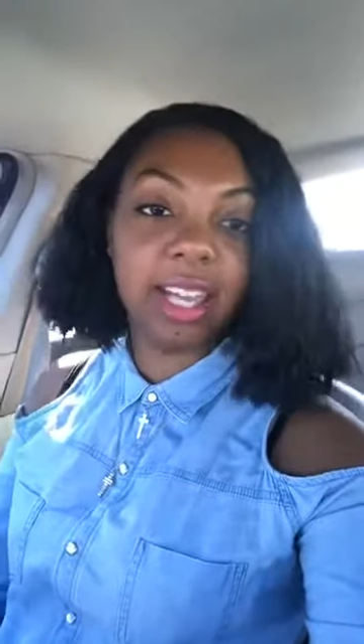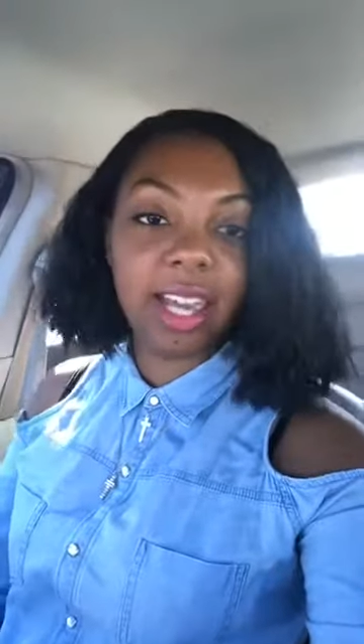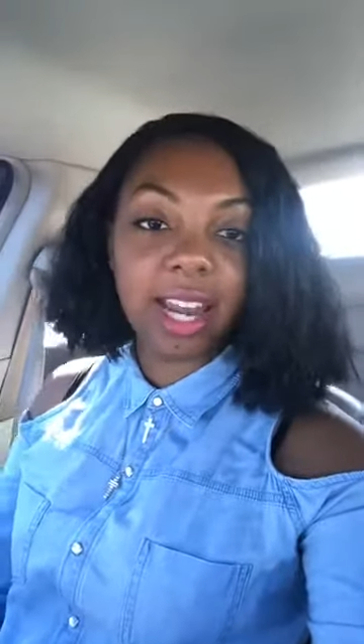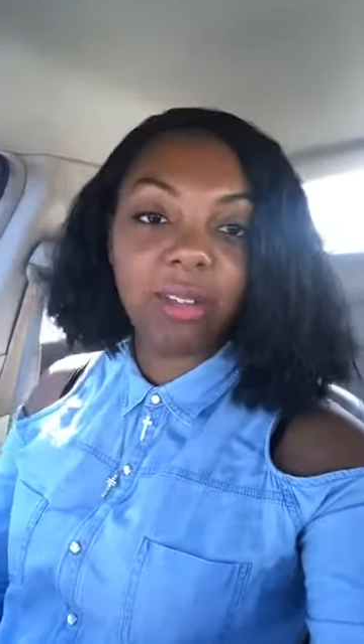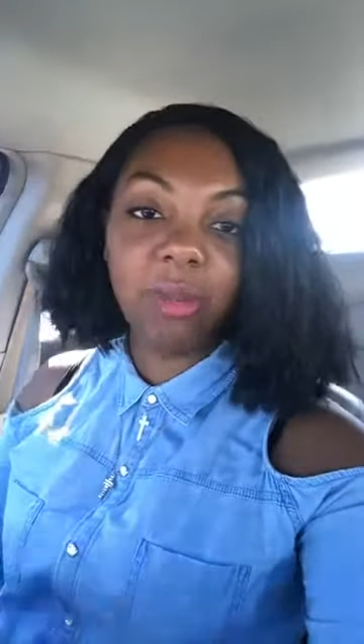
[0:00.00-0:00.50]

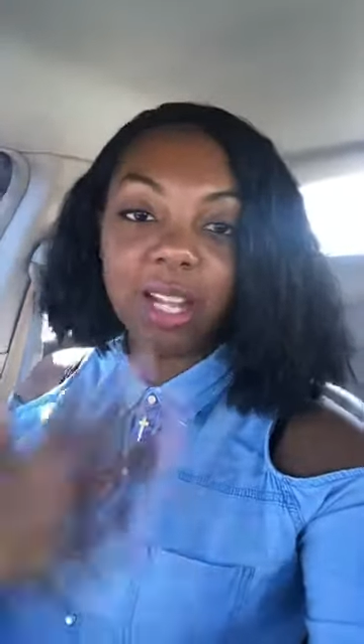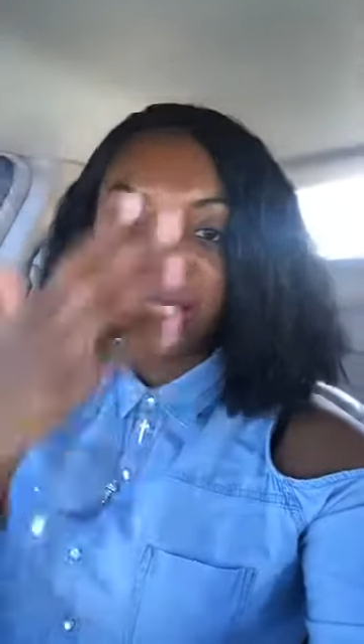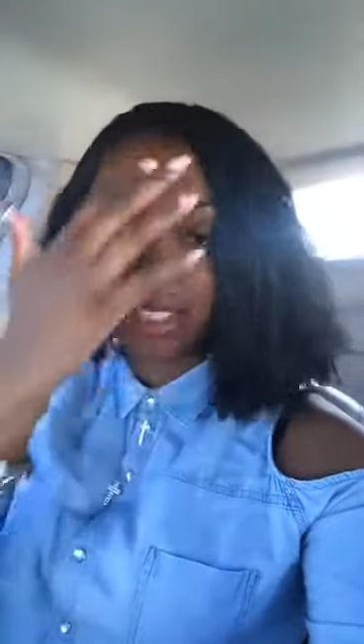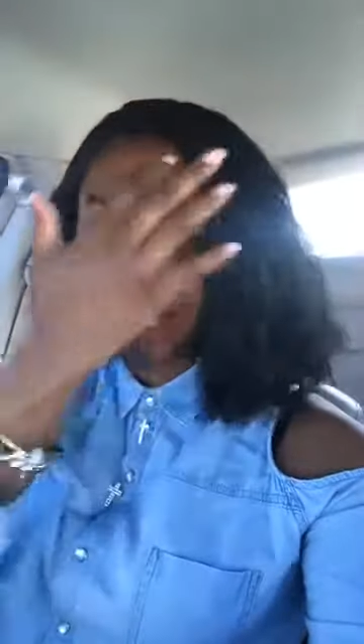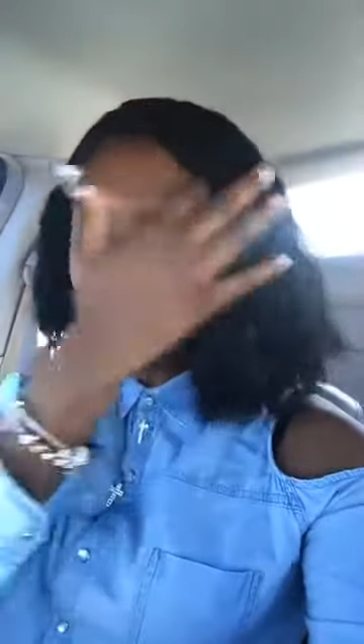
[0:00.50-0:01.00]
And I wanted
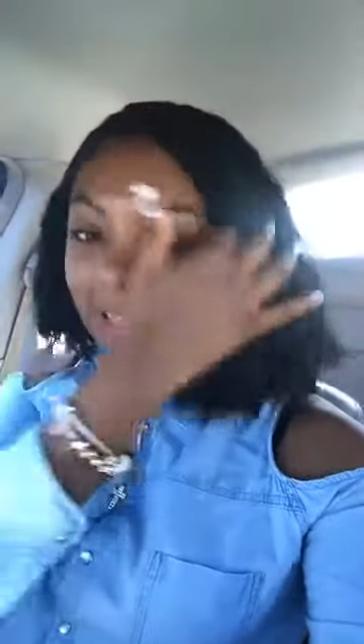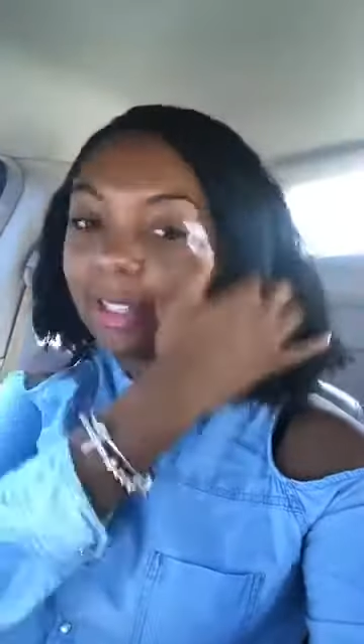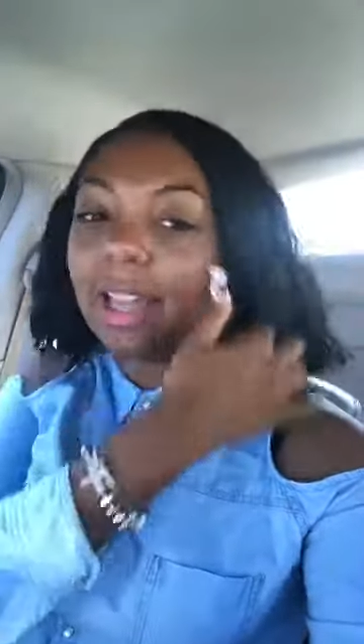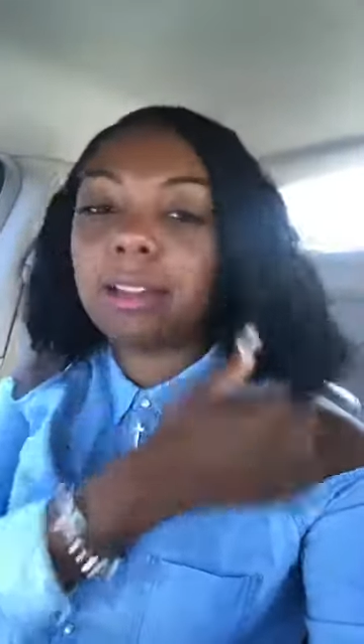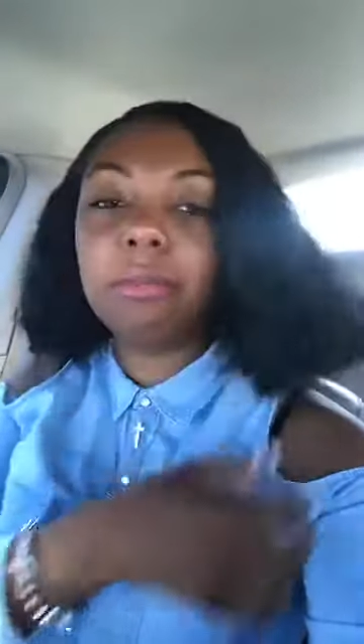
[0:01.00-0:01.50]
to kind
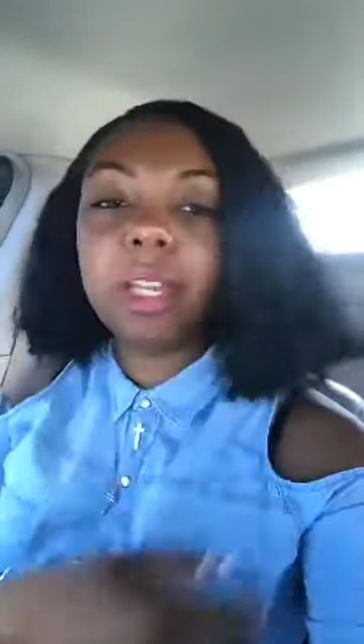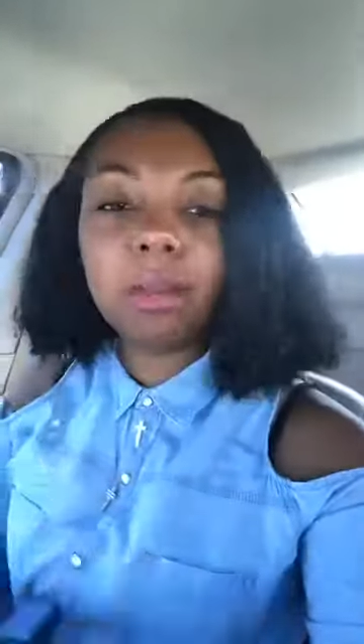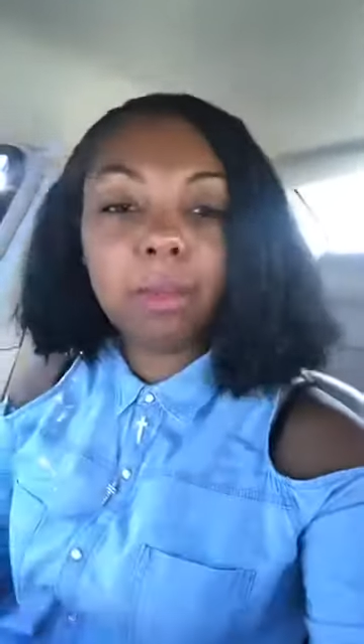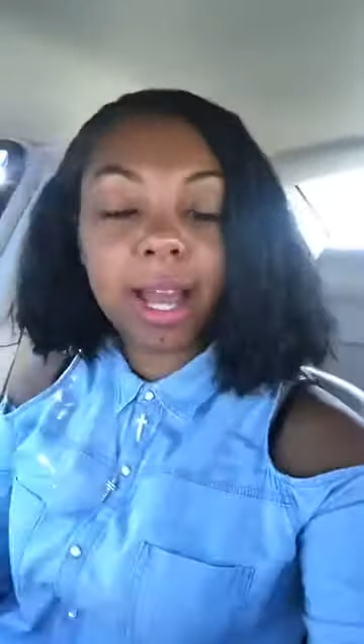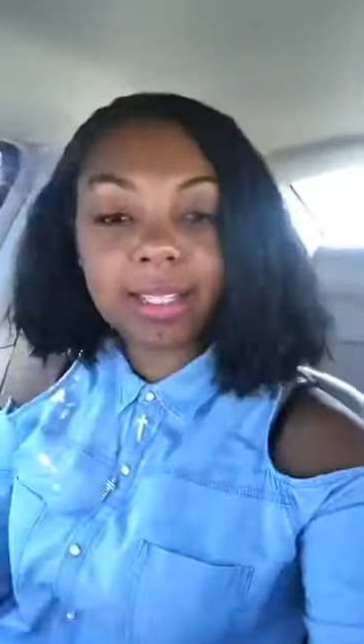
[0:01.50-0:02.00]
of
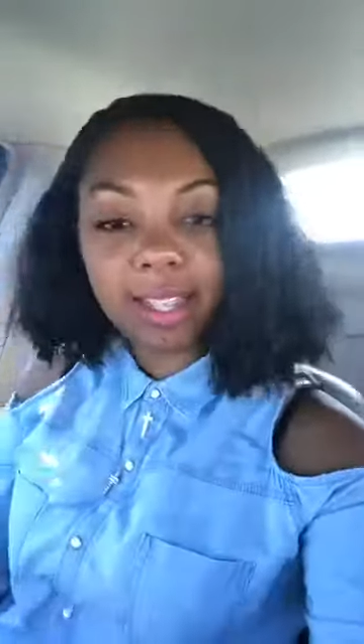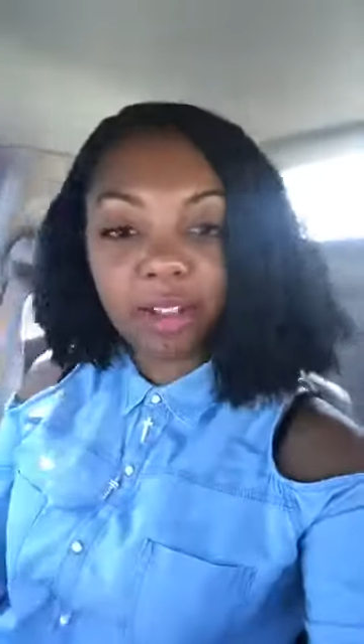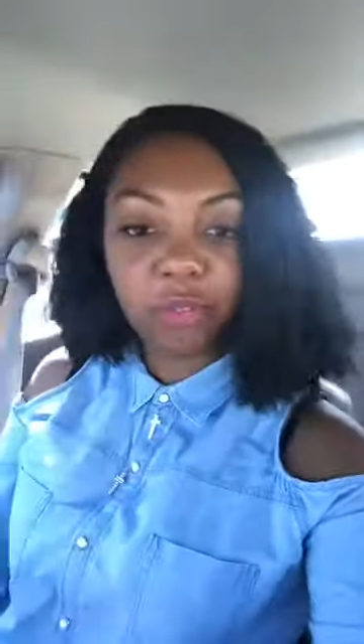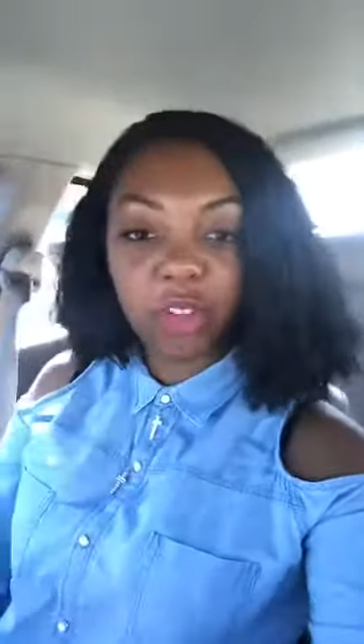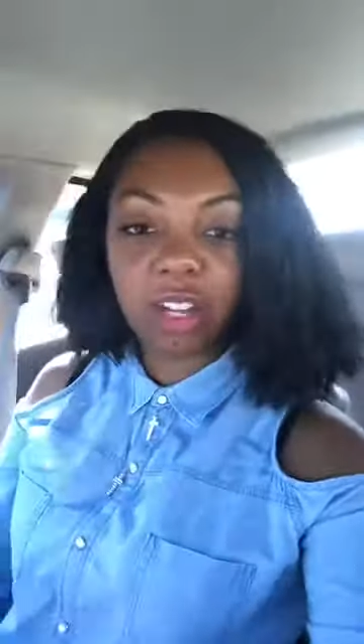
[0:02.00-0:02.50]
minimize that
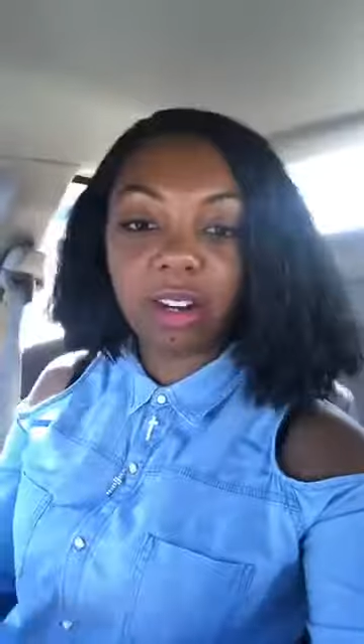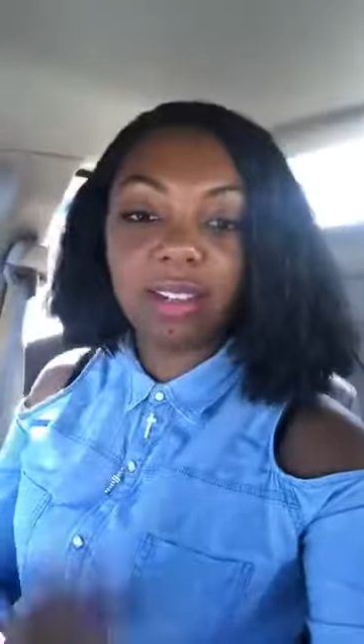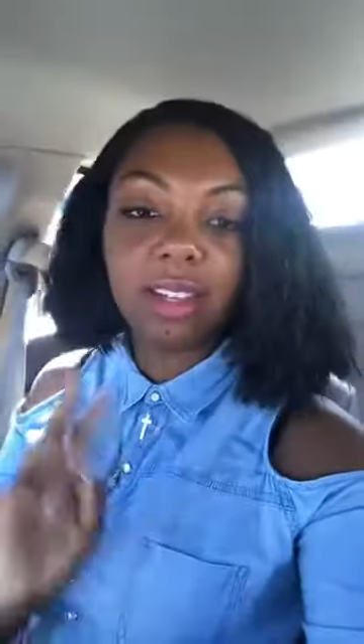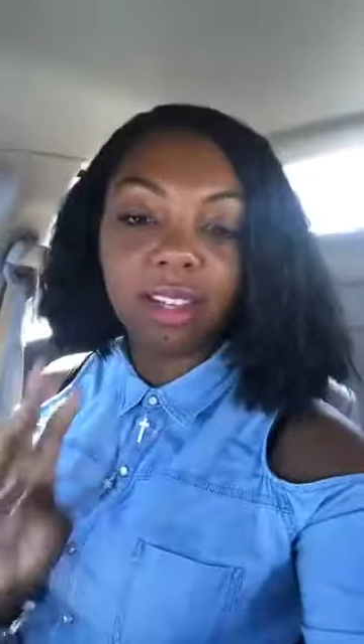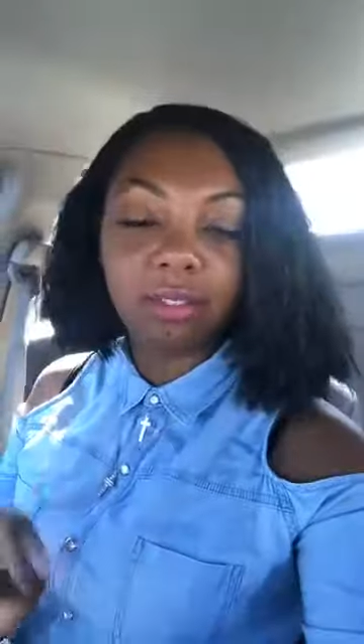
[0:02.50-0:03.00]
fear and
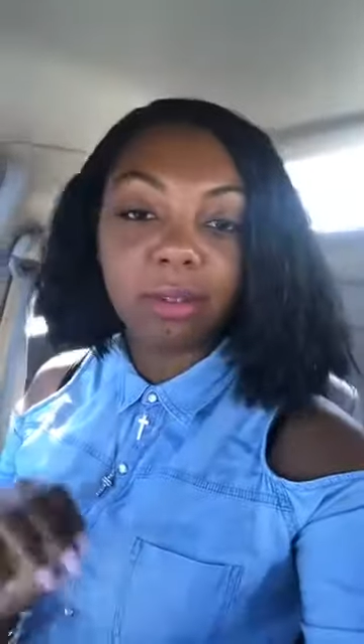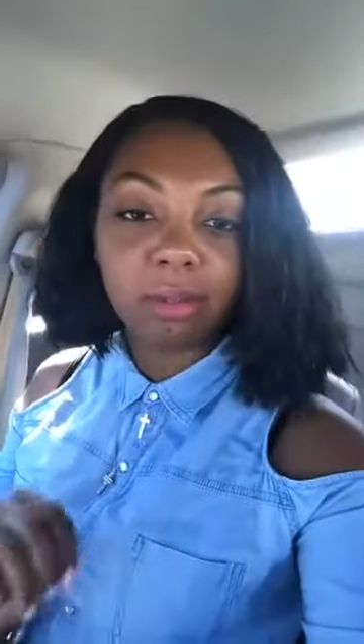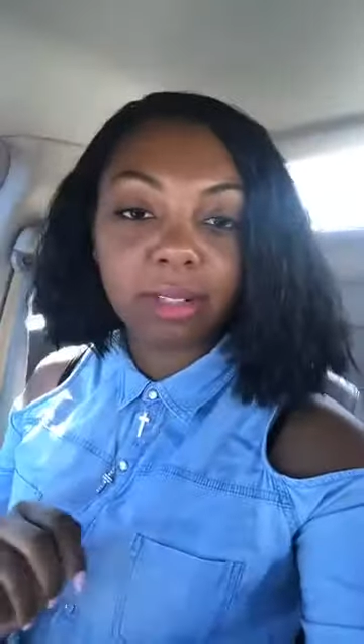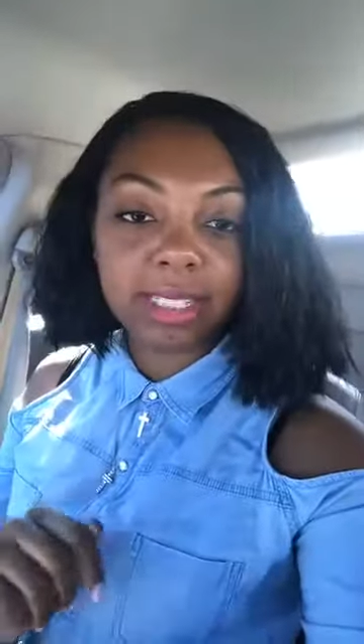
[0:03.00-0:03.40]
then give you 3